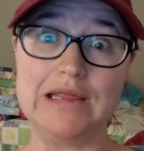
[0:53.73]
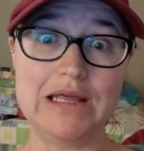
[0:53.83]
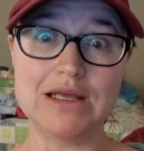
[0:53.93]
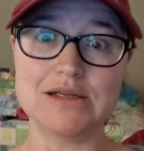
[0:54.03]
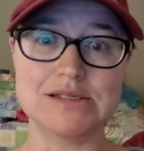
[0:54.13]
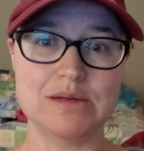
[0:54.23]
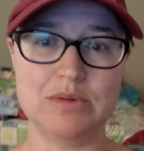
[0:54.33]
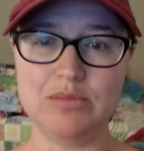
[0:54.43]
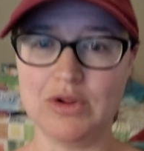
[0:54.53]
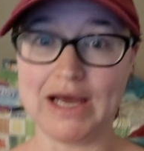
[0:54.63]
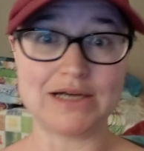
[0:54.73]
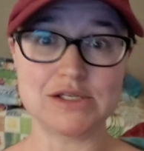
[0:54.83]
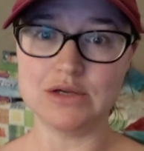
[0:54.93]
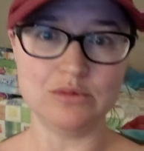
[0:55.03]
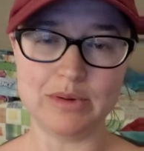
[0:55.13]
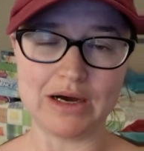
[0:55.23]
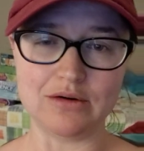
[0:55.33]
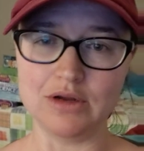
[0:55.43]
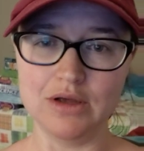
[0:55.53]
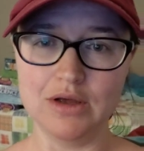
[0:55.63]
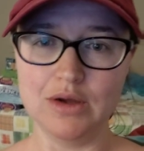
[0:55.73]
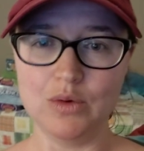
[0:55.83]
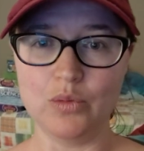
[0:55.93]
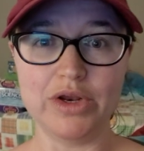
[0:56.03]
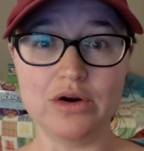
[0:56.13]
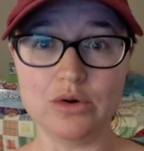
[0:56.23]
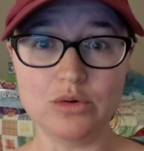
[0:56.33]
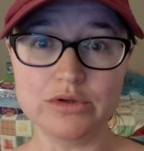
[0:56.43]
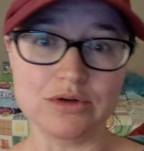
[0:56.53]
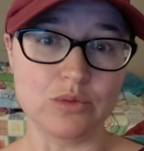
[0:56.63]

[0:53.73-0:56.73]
things that people ask you about when you're older.